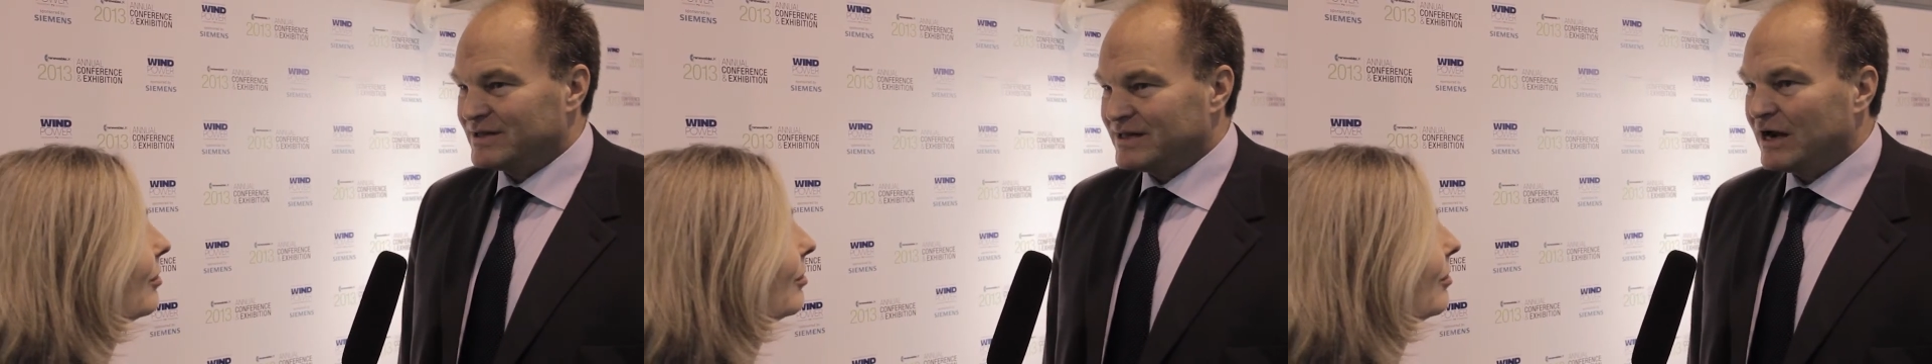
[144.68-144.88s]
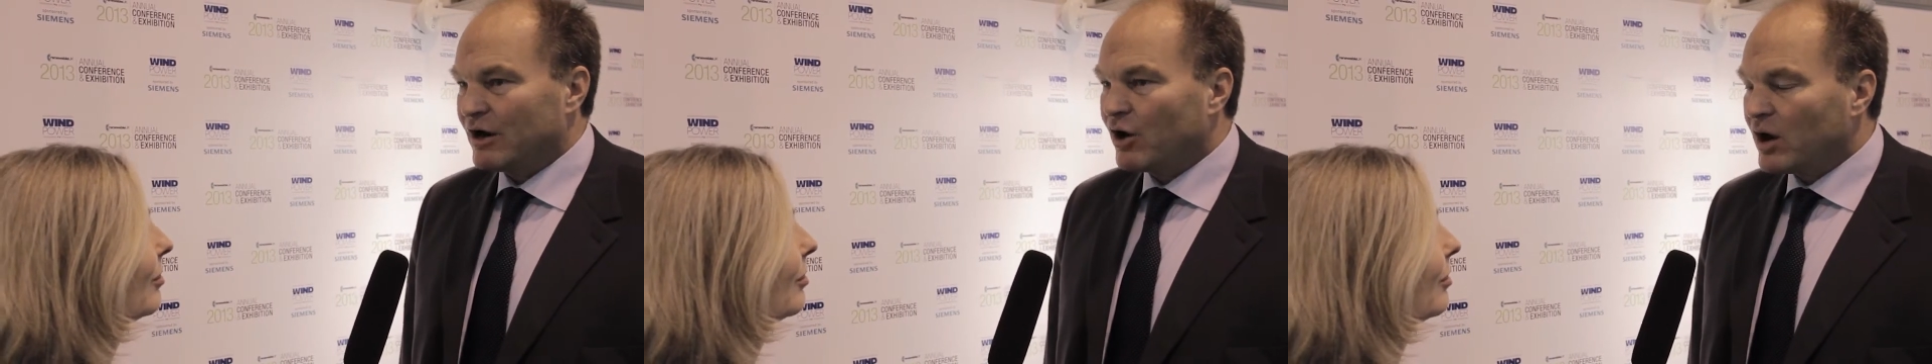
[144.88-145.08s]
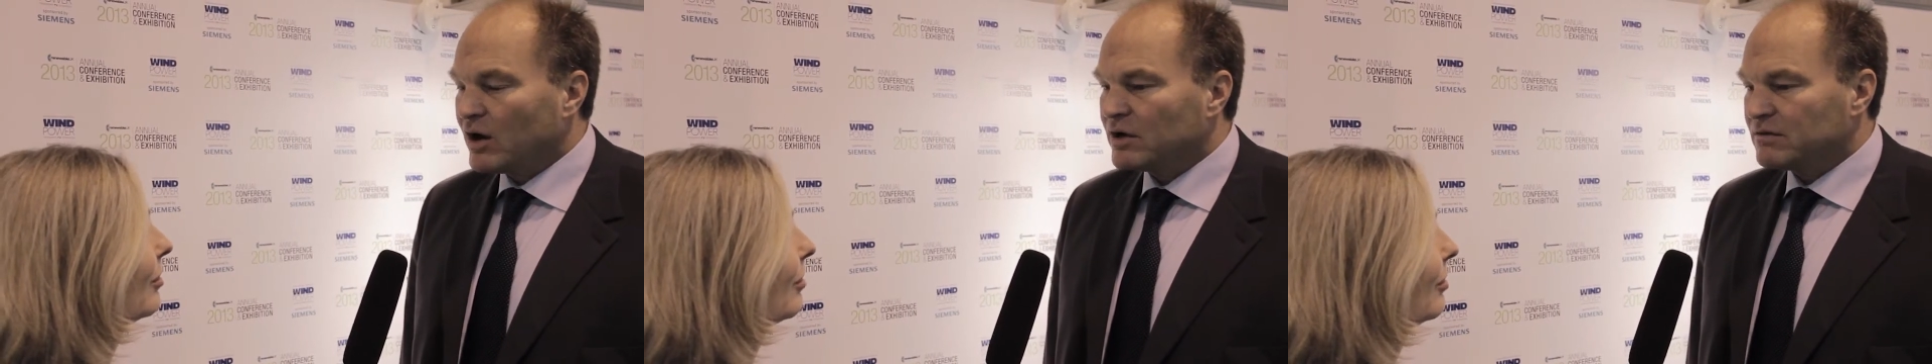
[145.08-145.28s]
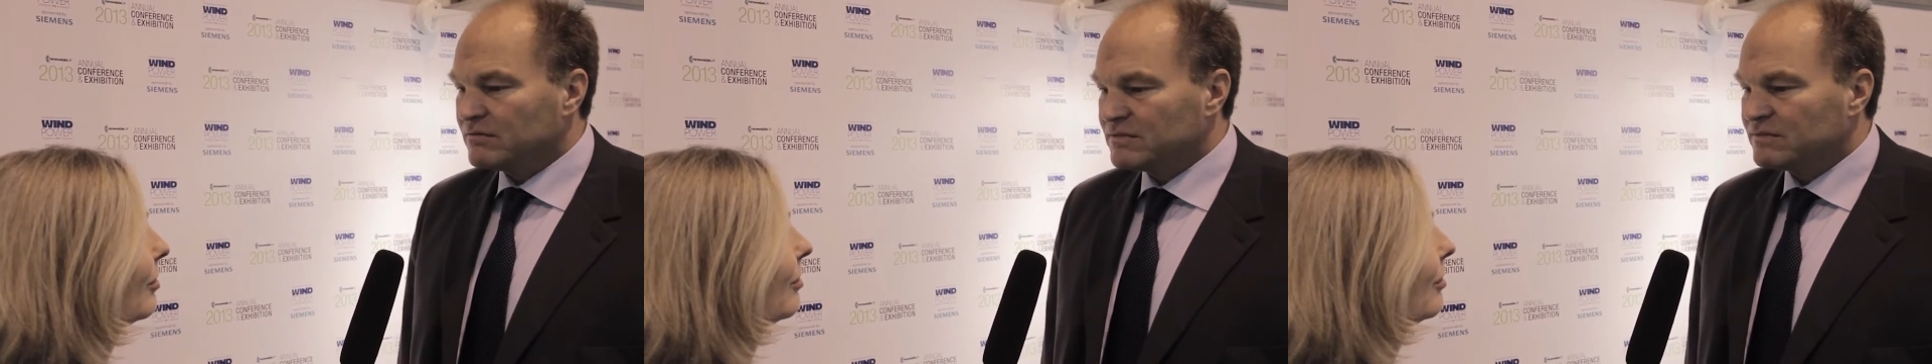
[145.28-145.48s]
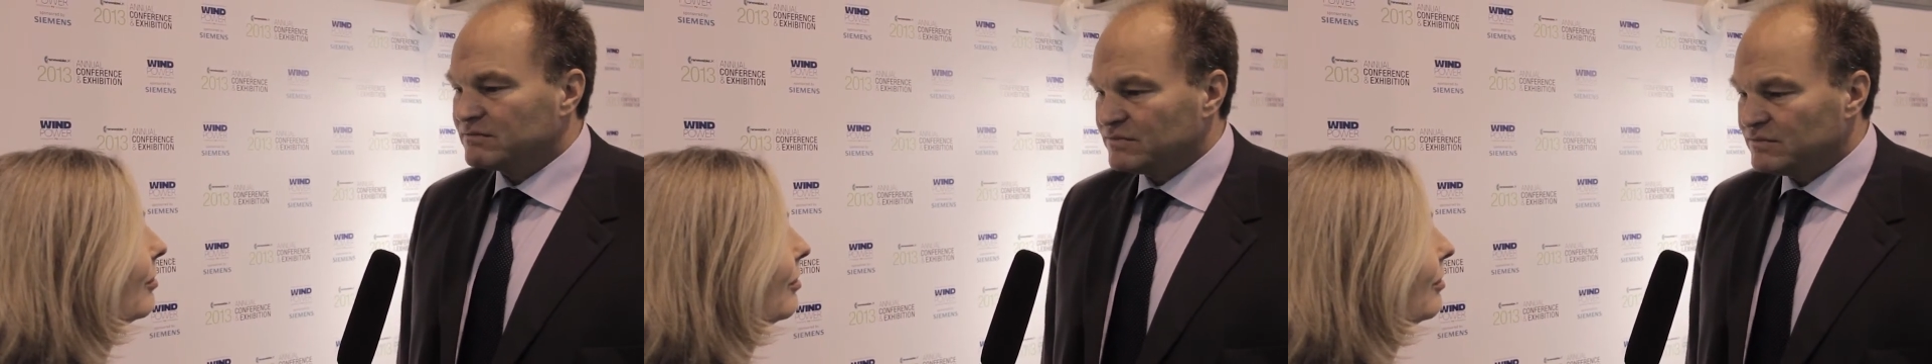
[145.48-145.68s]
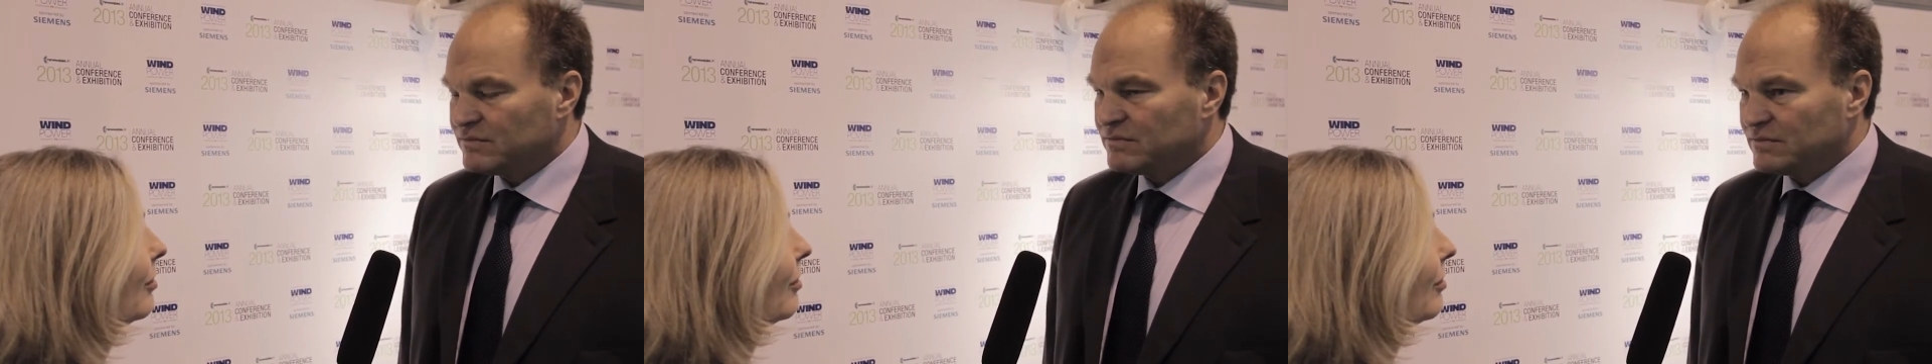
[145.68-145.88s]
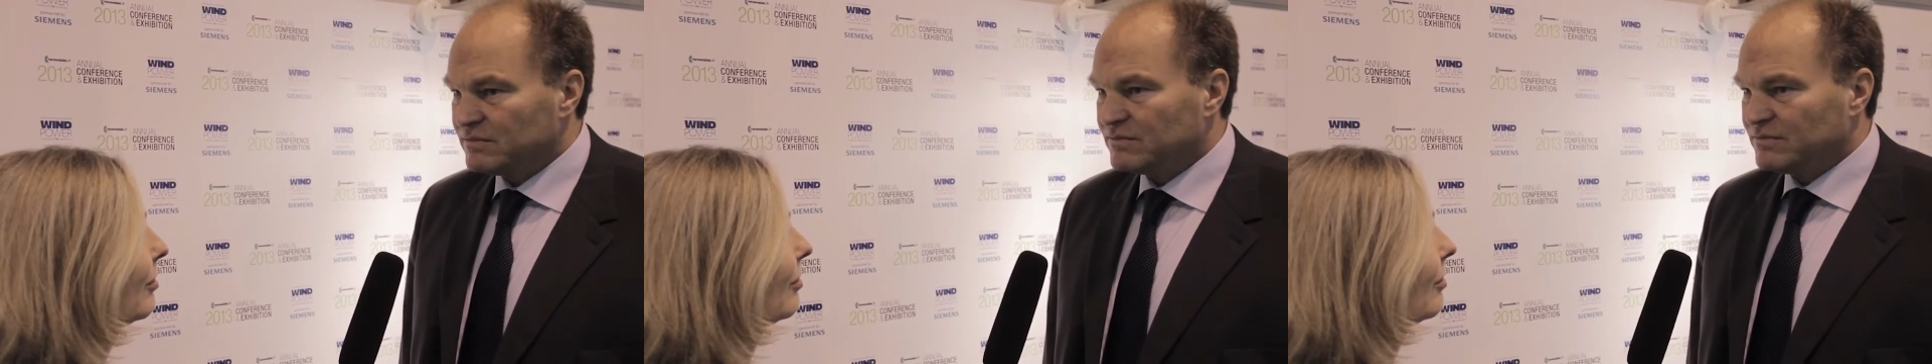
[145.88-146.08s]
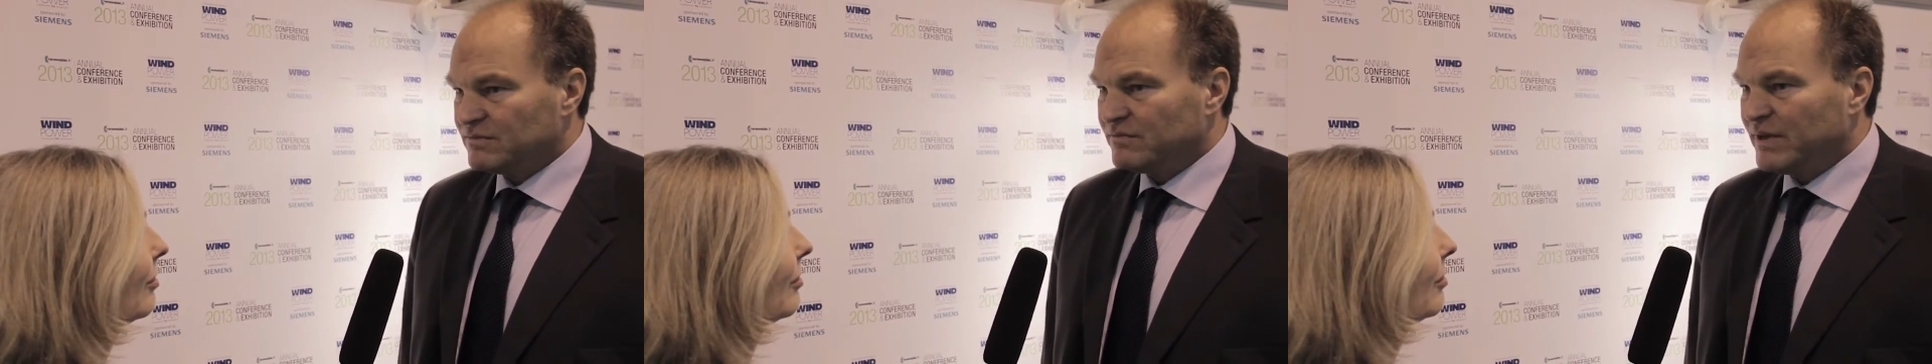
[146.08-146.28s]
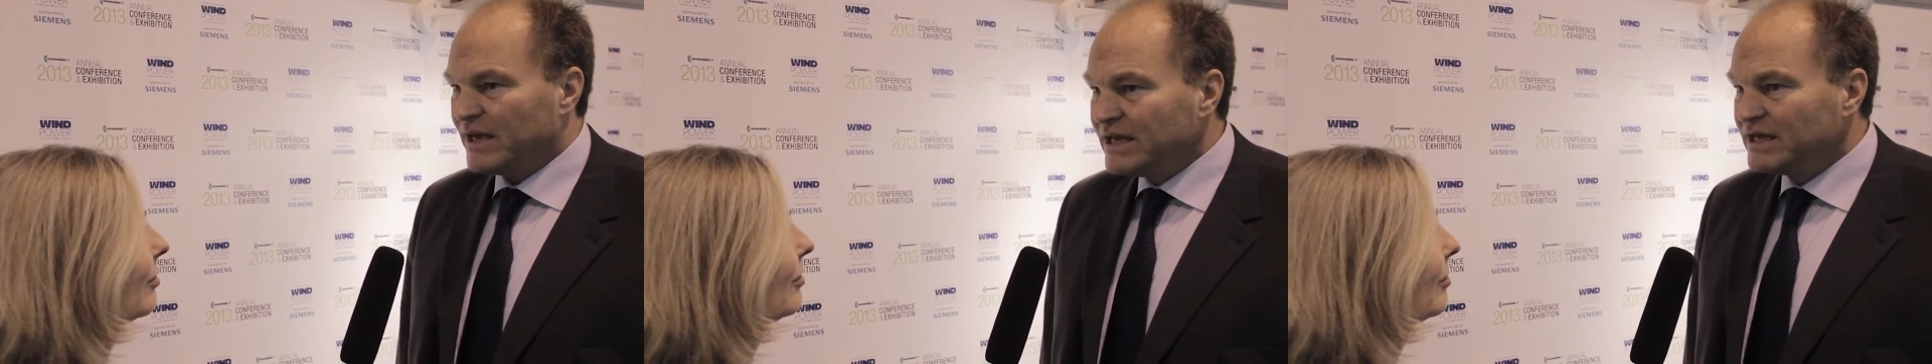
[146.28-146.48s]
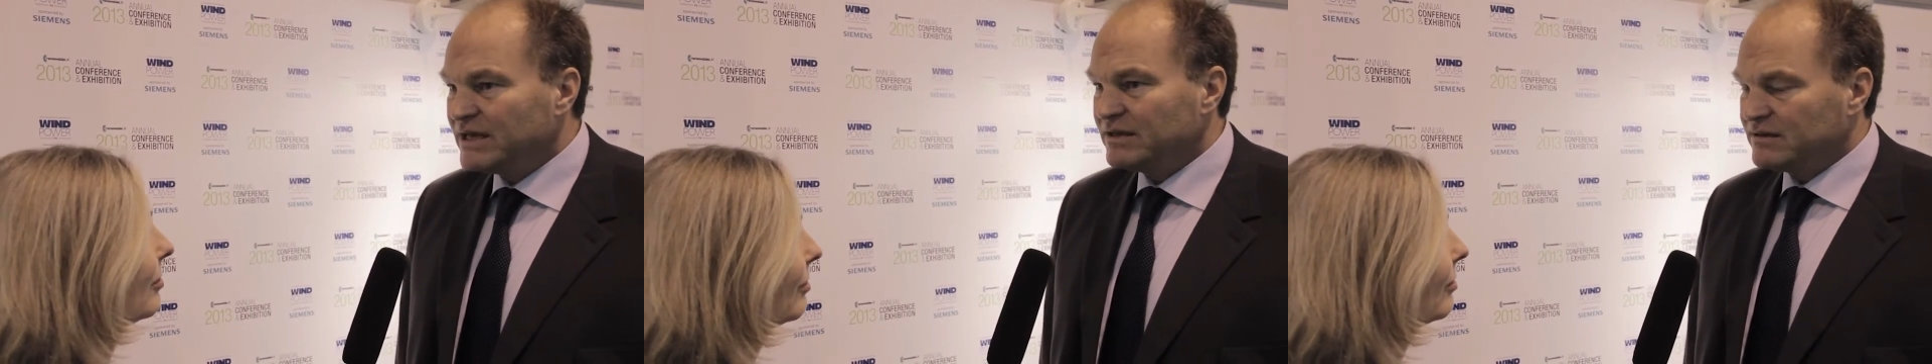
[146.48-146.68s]
are
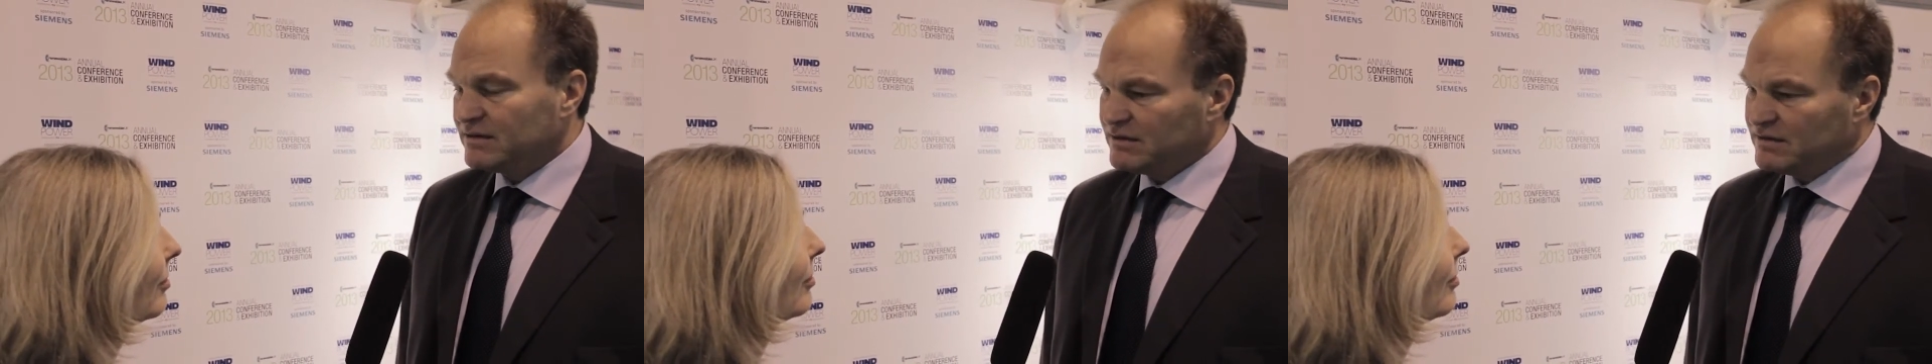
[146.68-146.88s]
many